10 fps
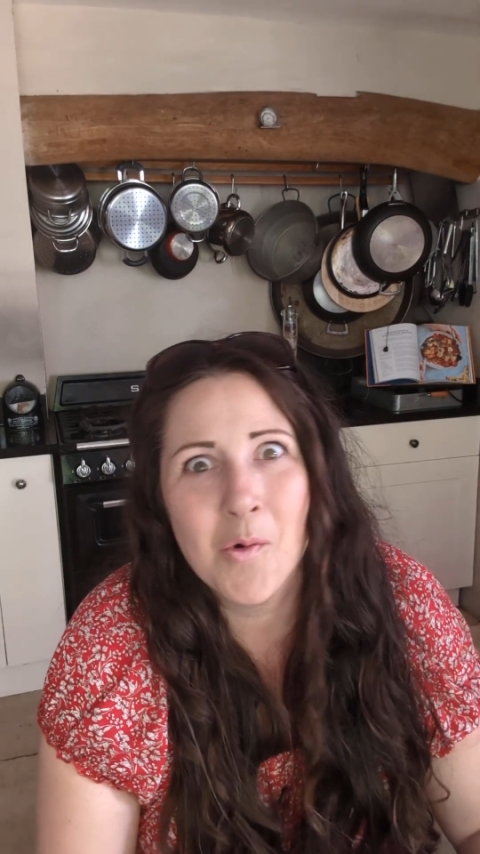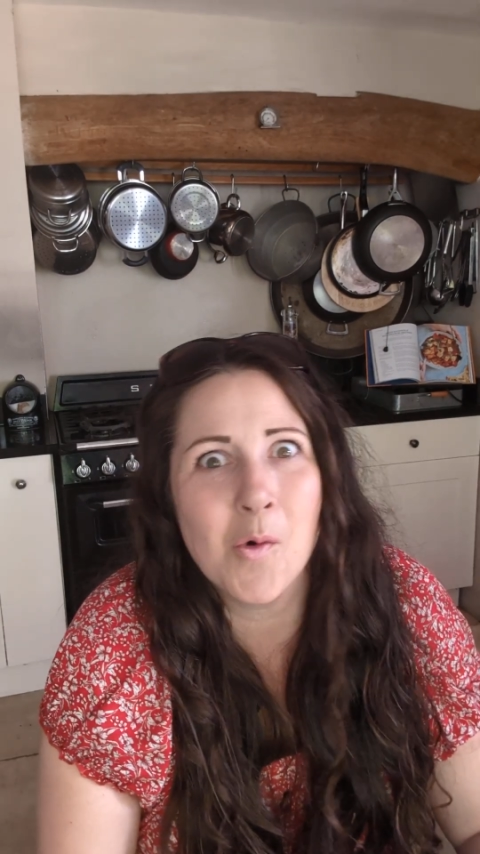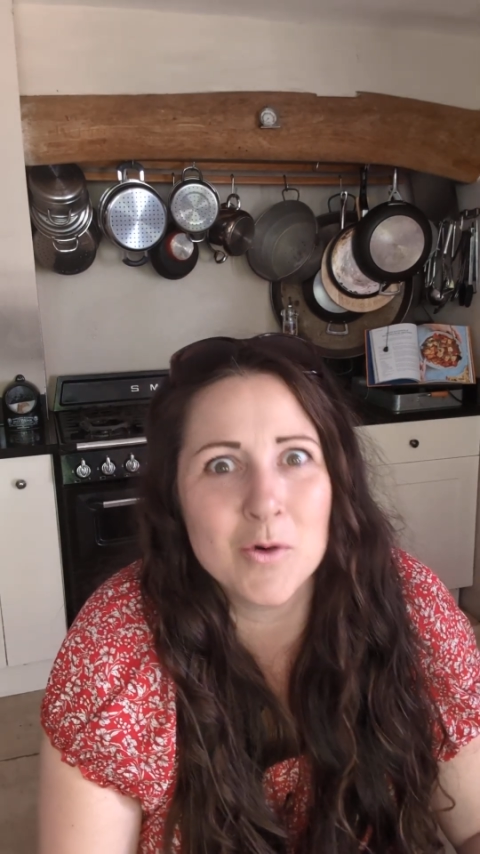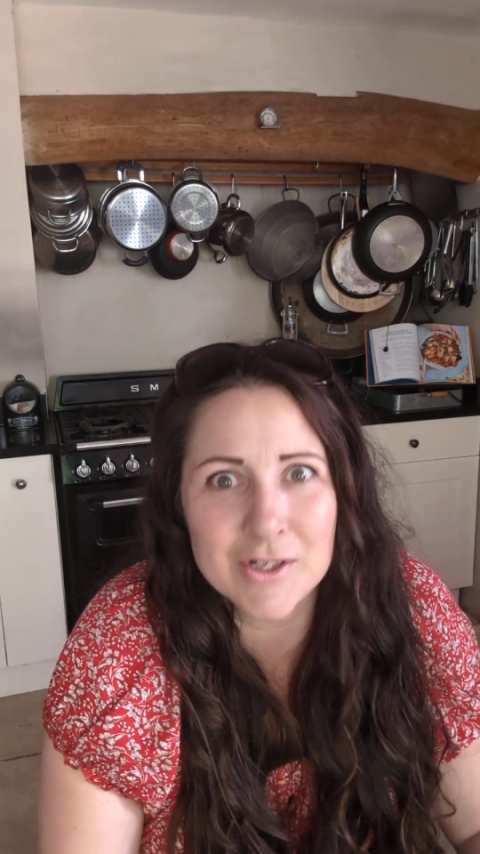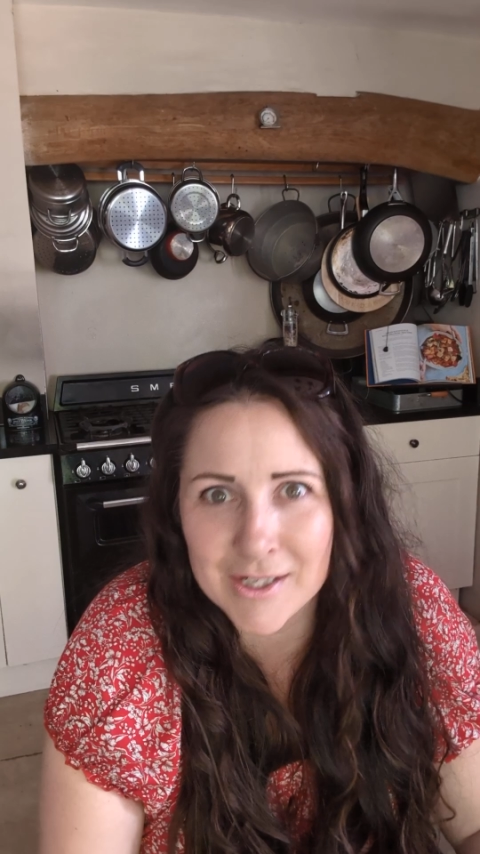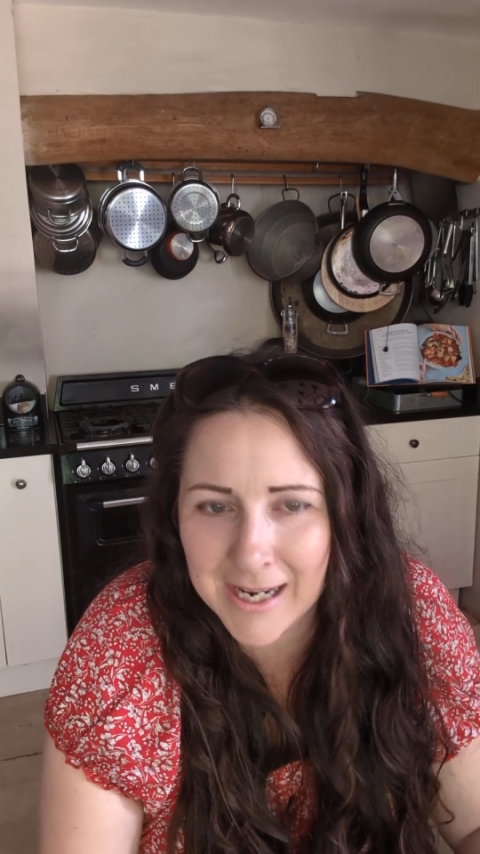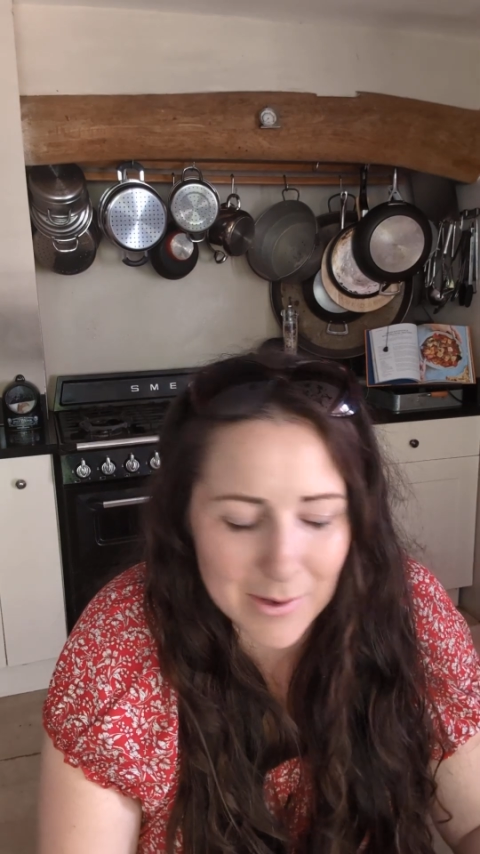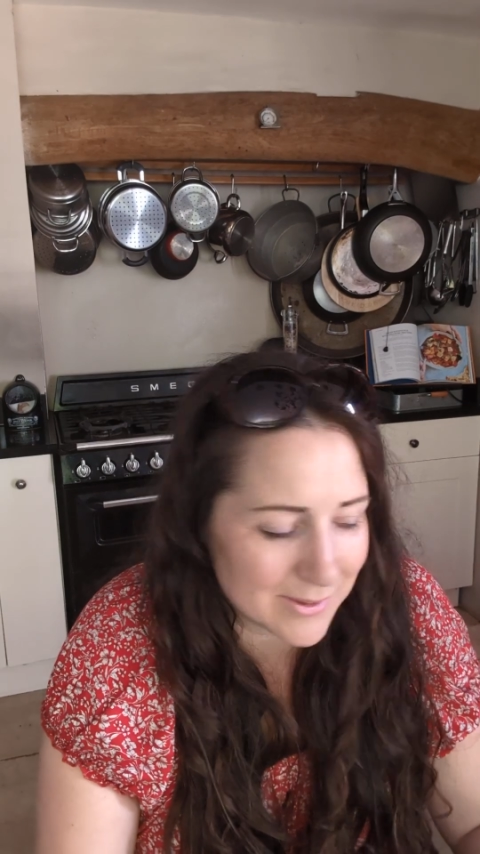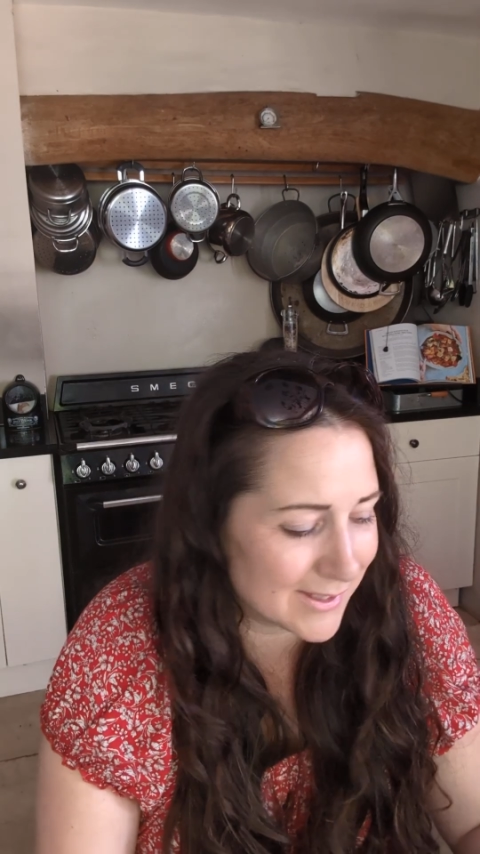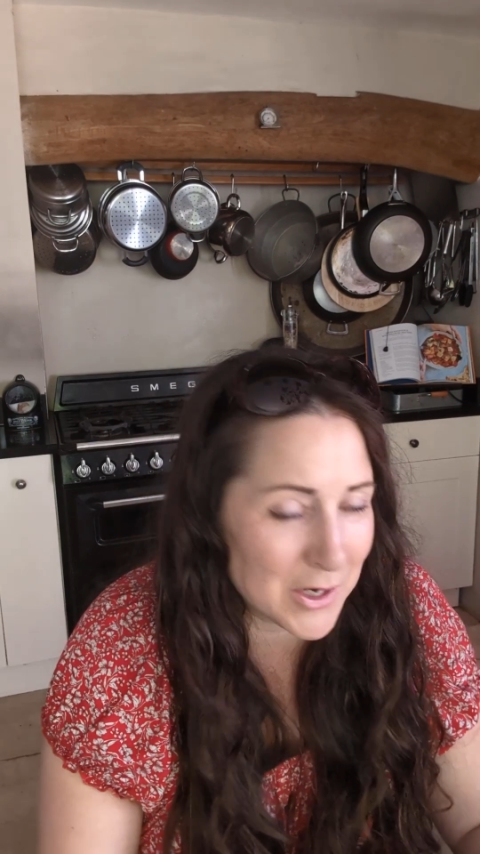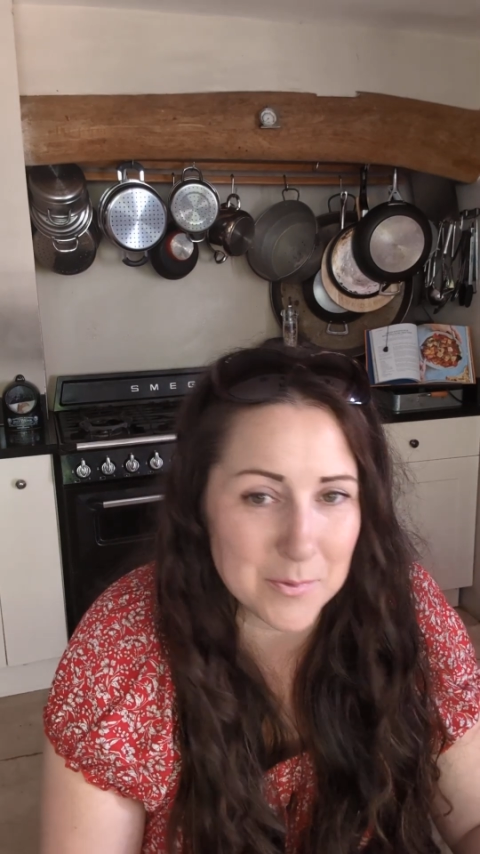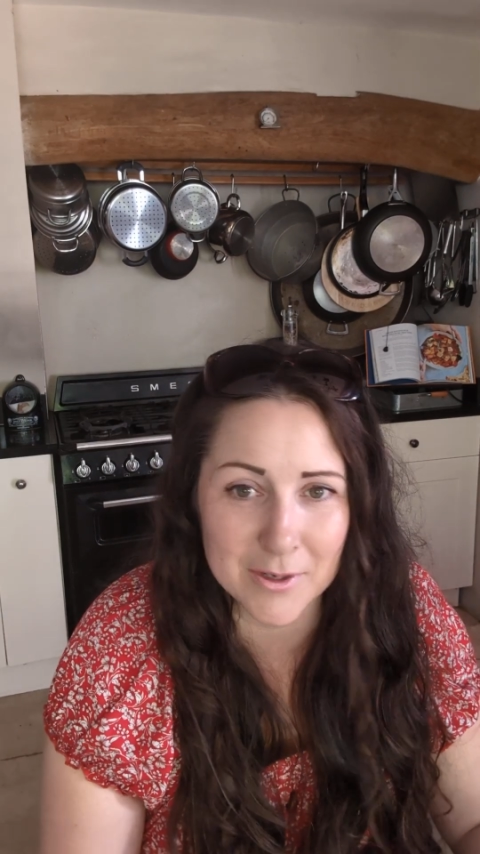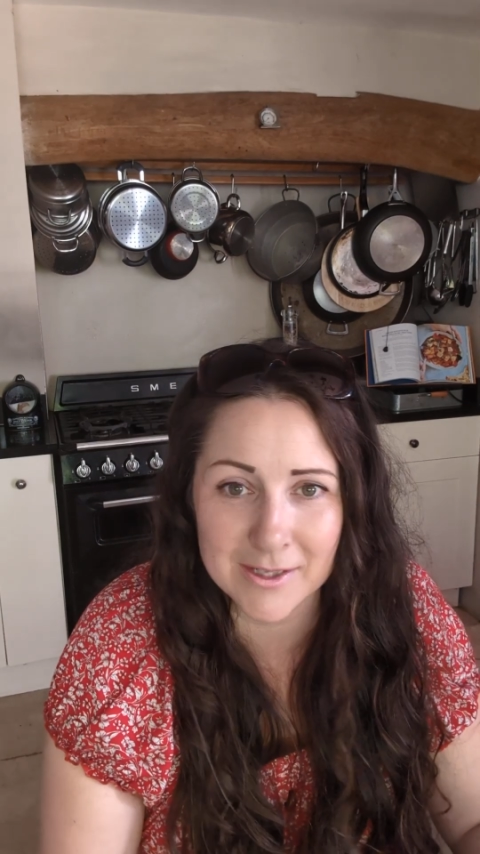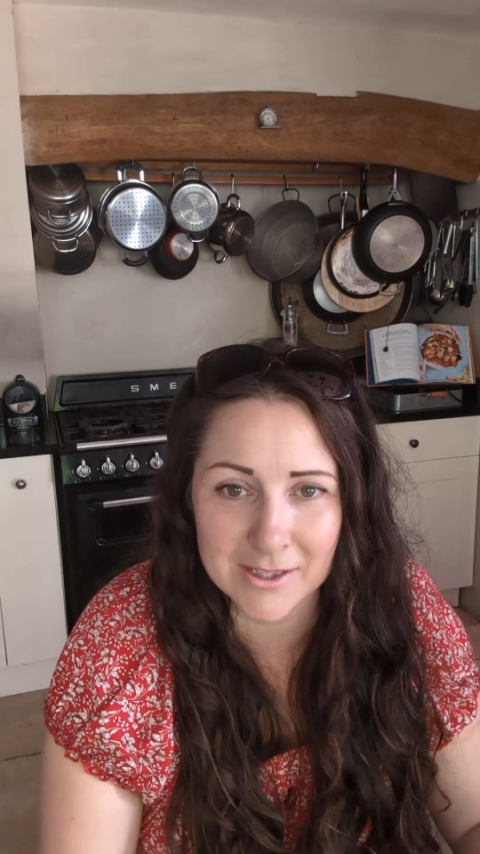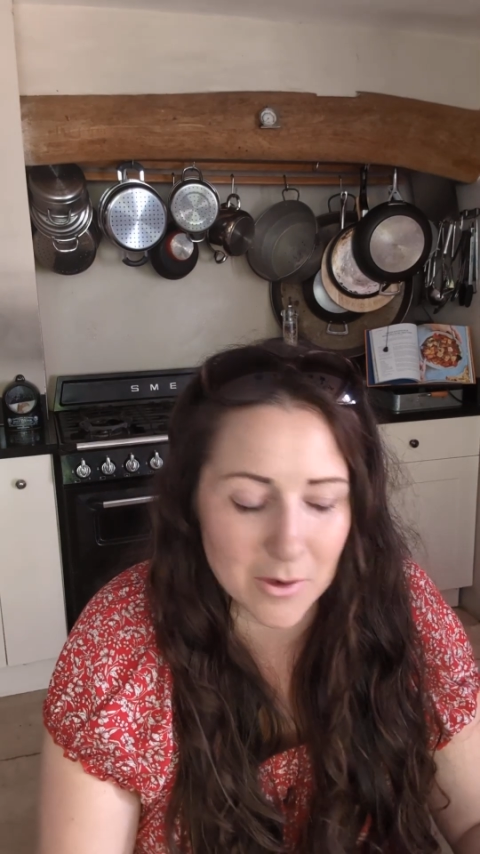Alton Towers is
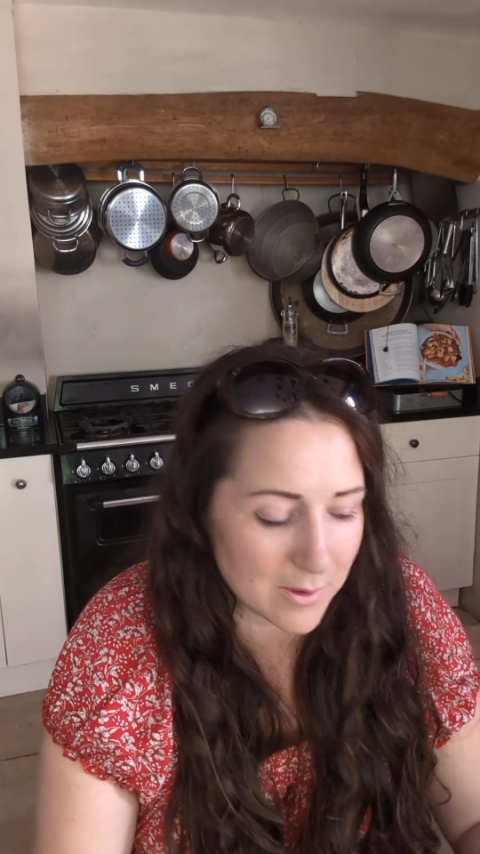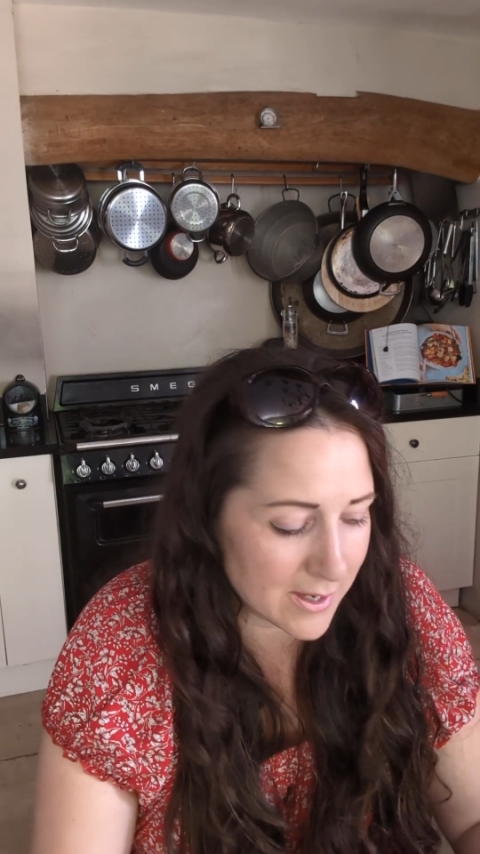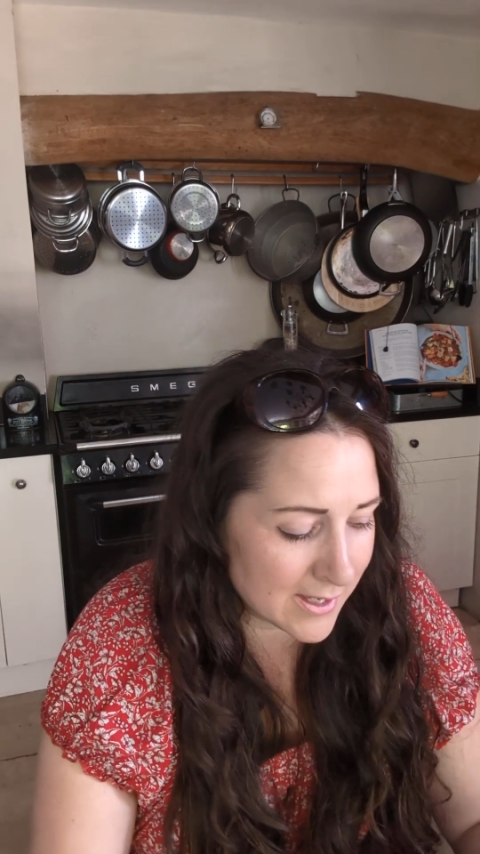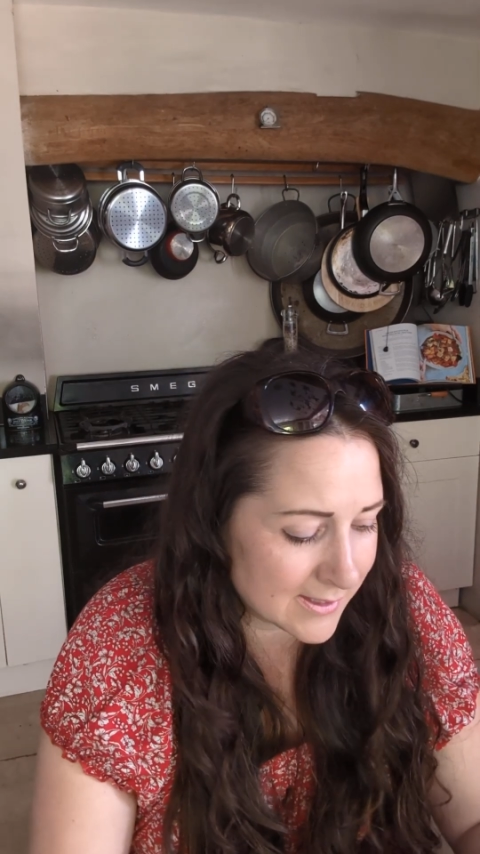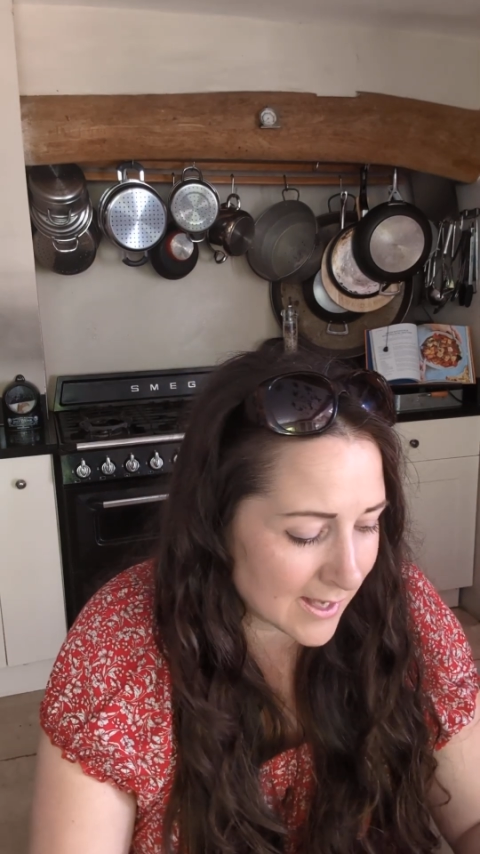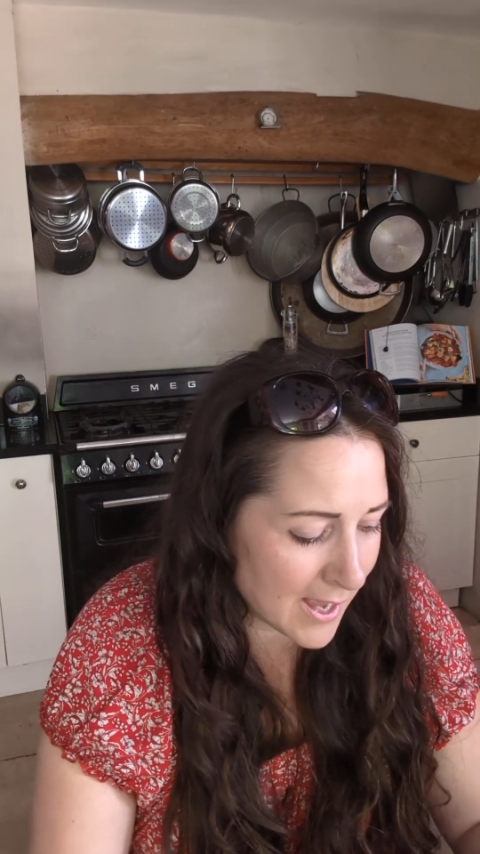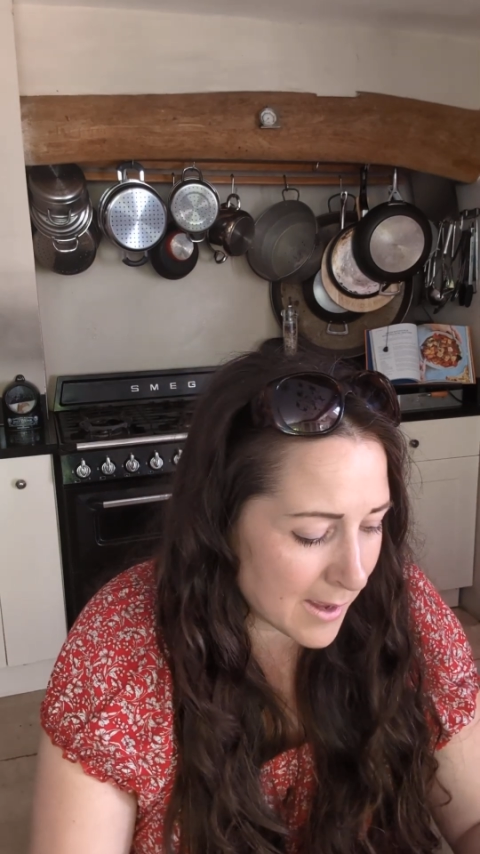open. And so it is